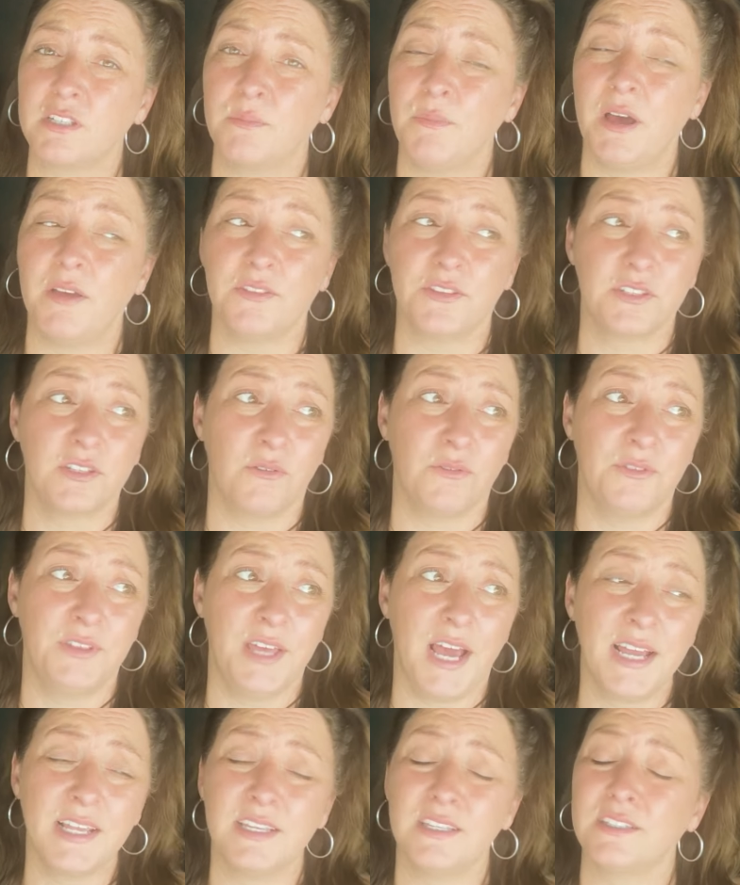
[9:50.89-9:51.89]
a month. So
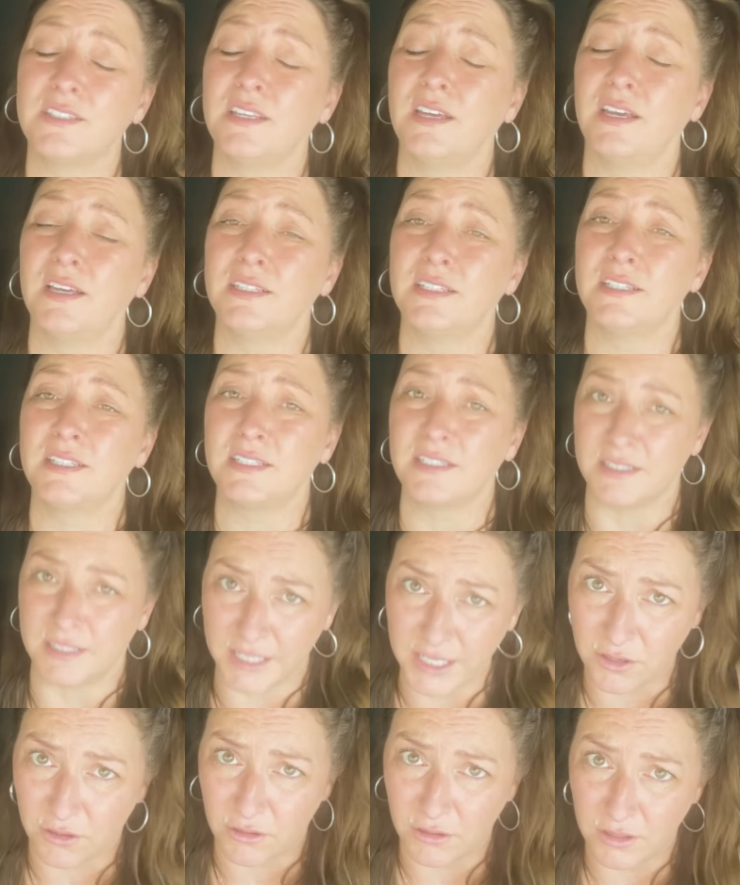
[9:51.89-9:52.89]
that is a
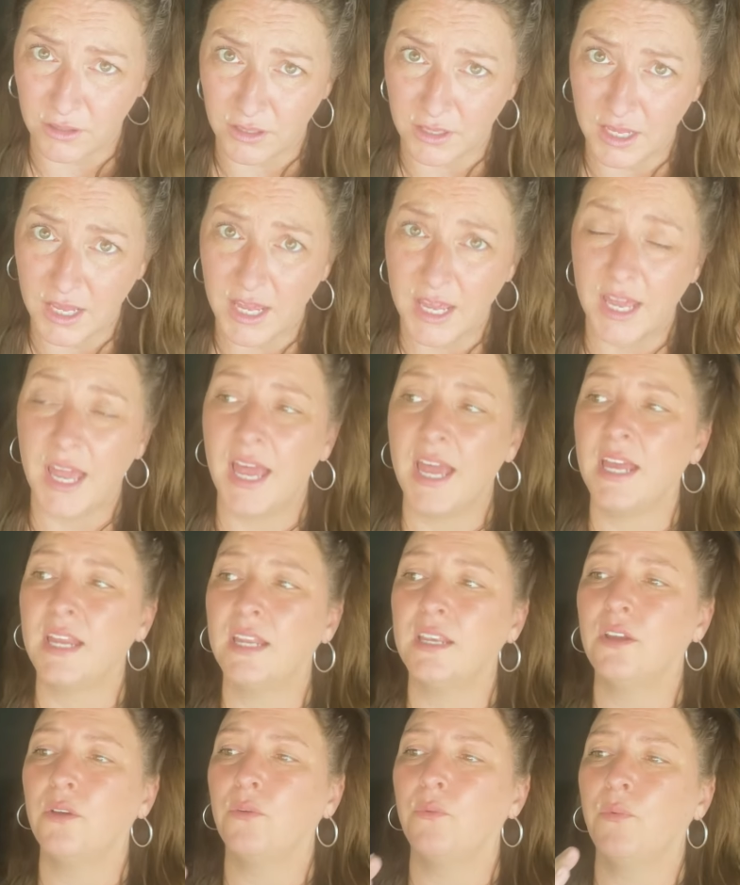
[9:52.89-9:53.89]
steal.
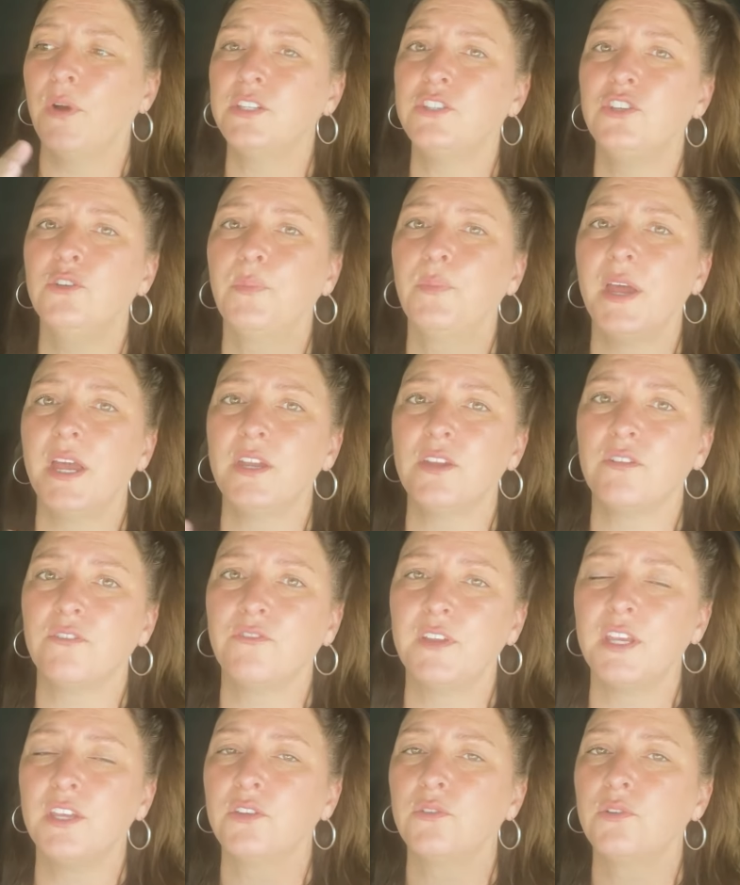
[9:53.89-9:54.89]
And once you pay your
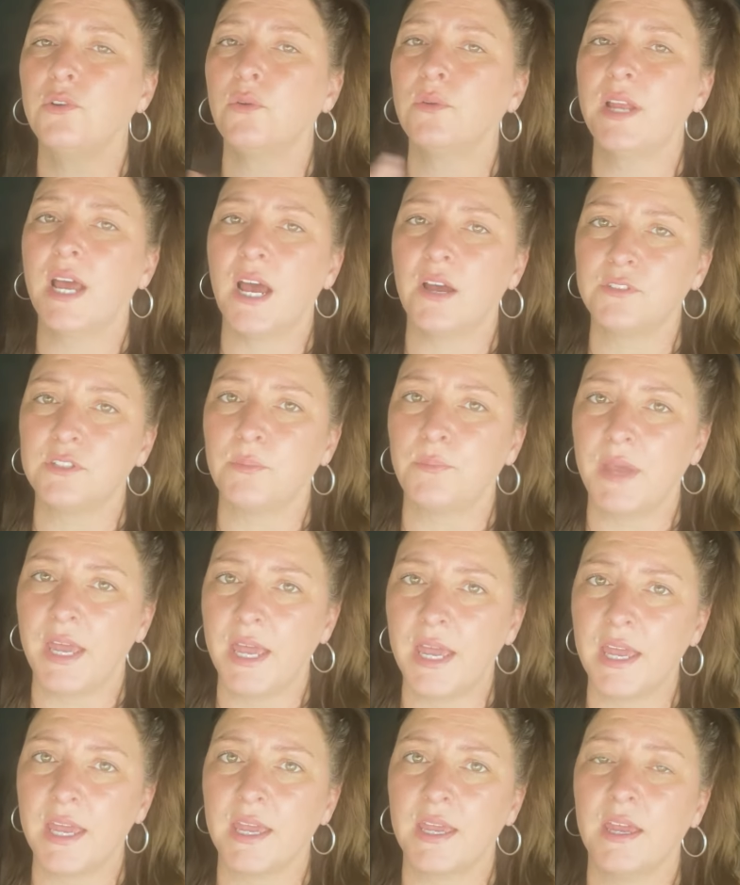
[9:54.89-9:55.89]
fee, you don't have to
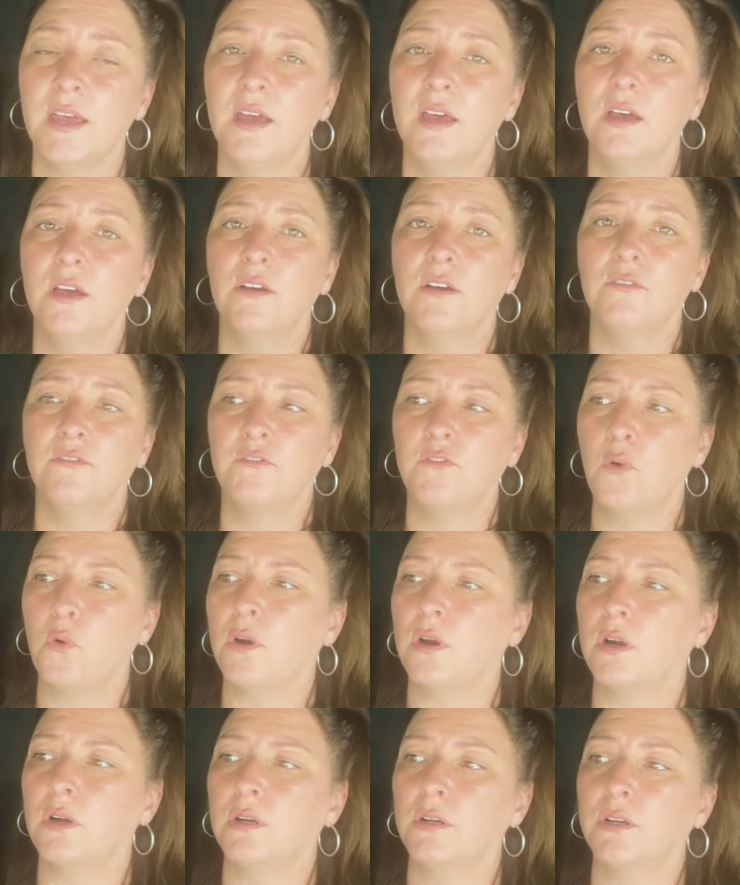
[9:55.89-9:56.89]
pay
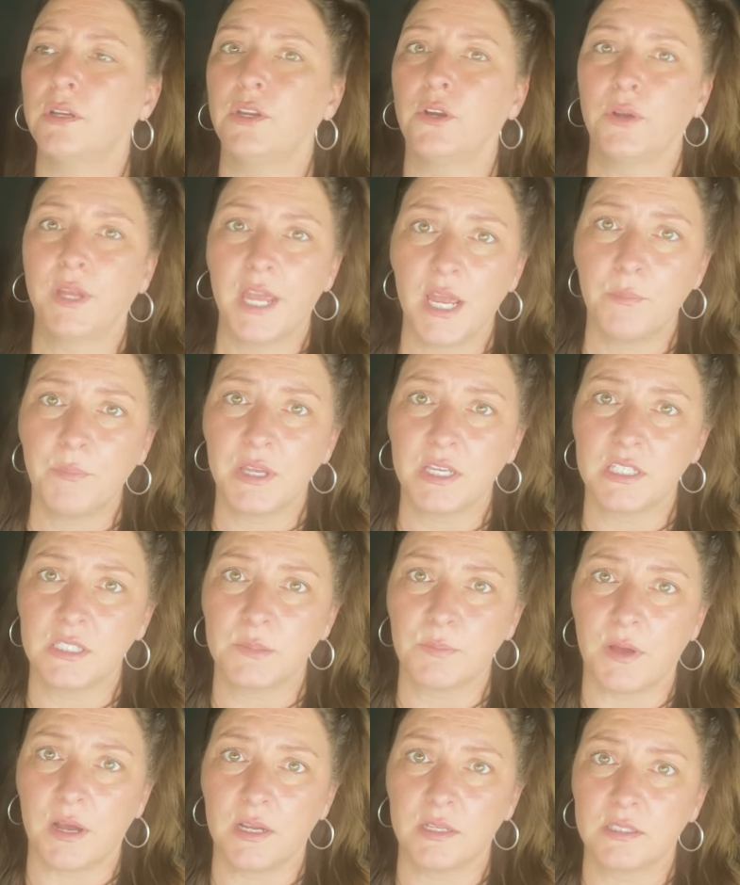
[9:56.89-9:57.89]
for your camping
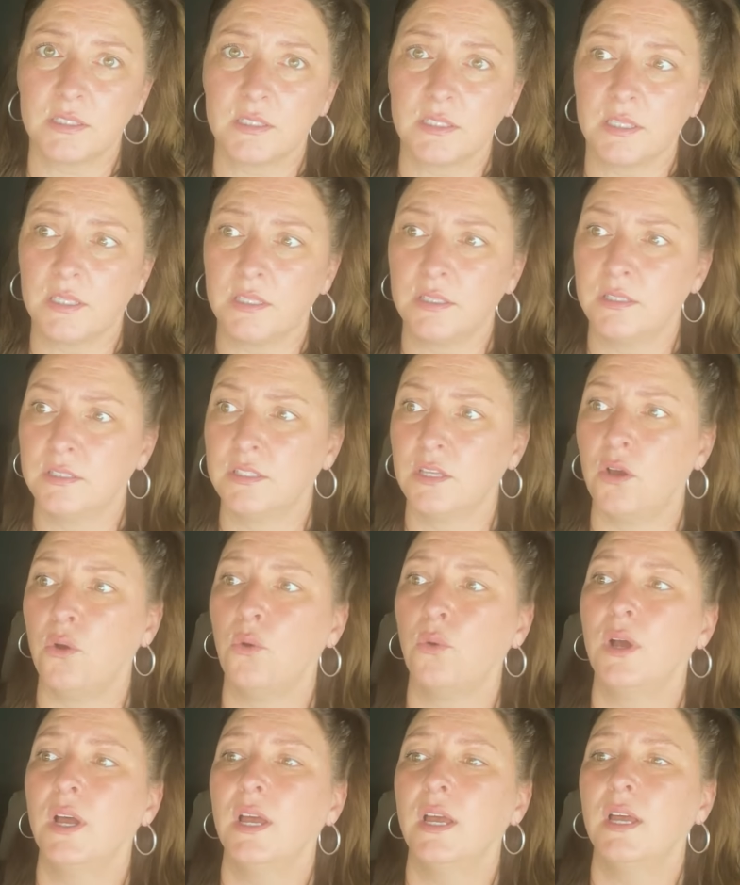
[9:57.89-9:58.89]
spots.
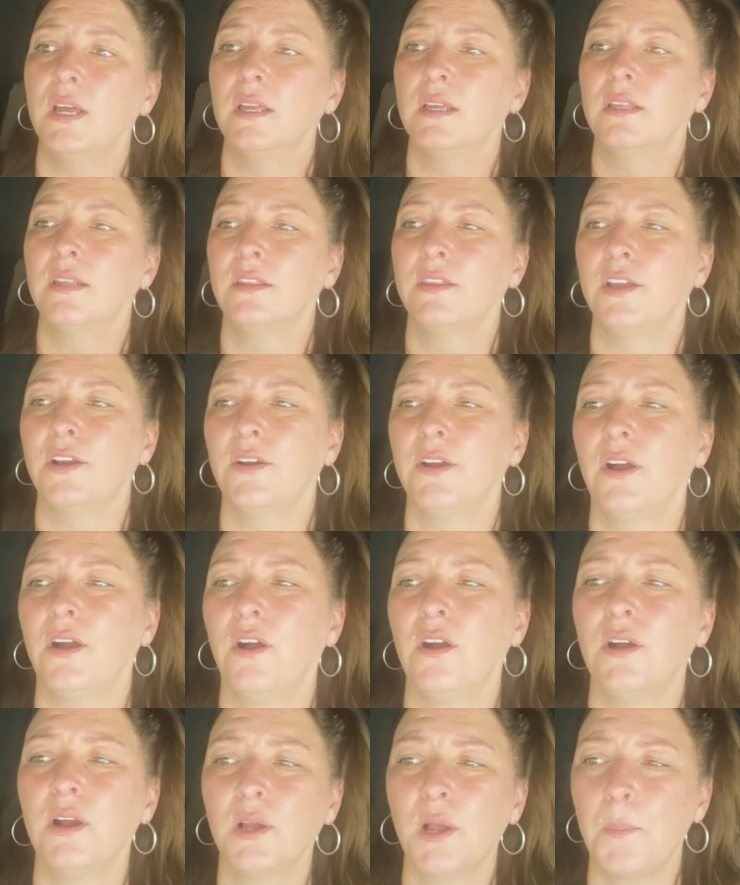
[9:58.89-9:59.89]
So there
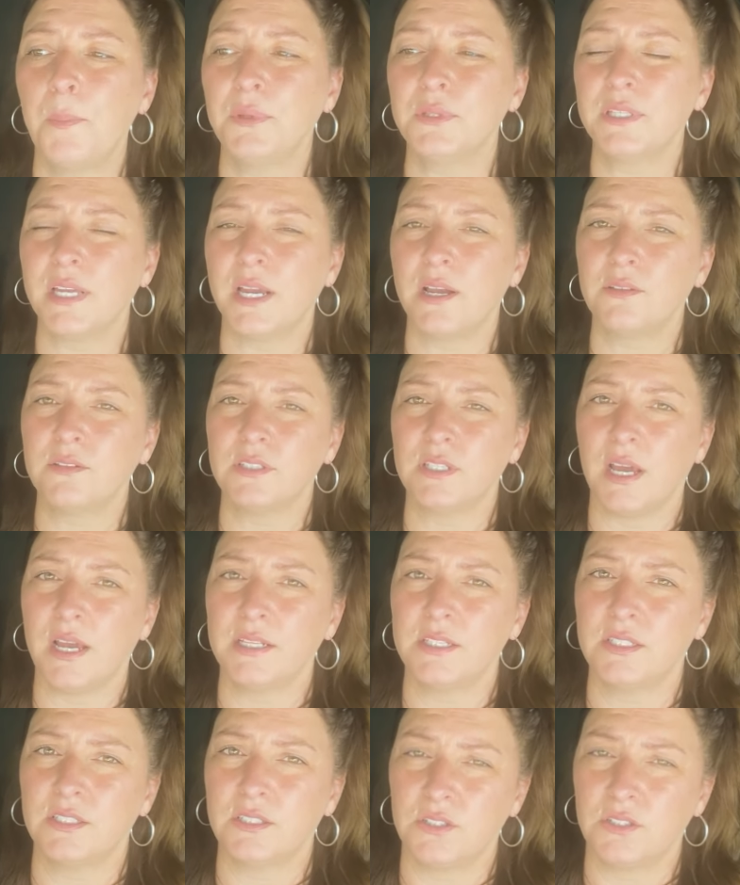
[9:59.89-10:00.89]
are a couple
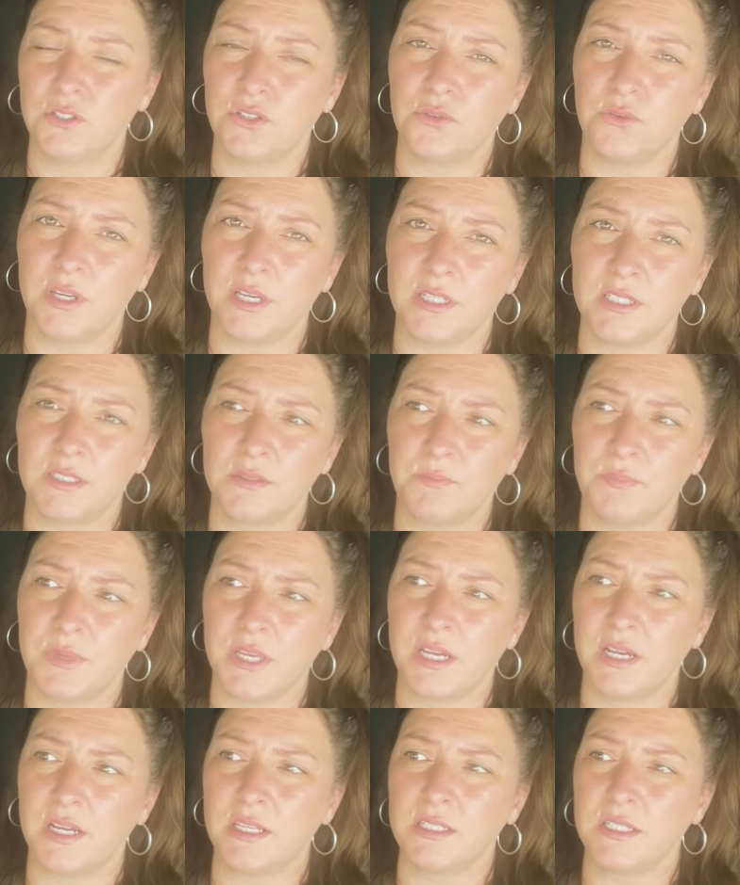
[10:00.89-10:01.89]
downsides to this
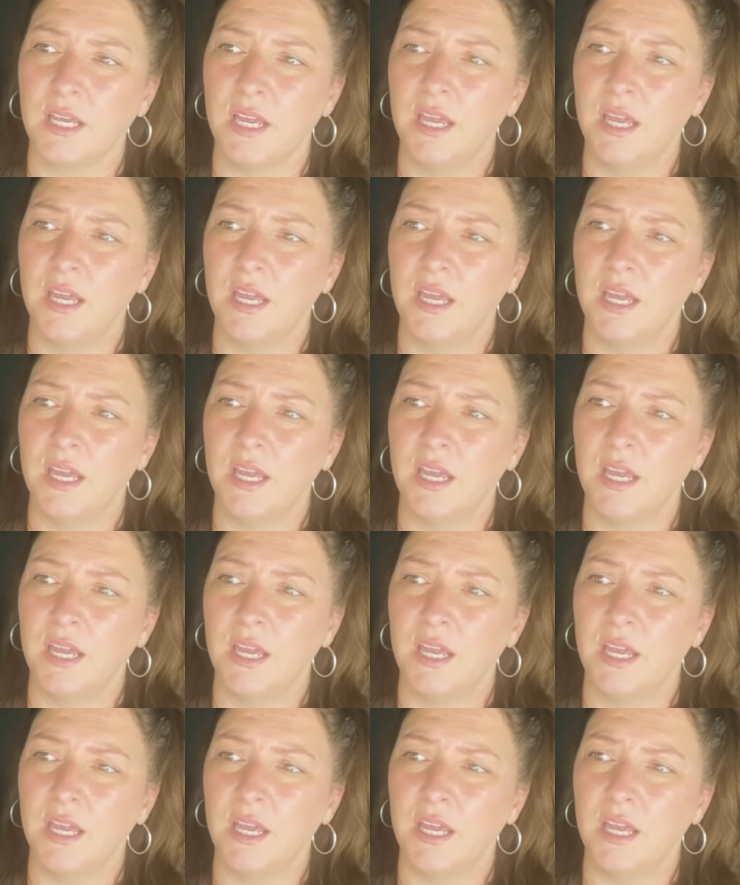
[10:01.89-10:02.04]
because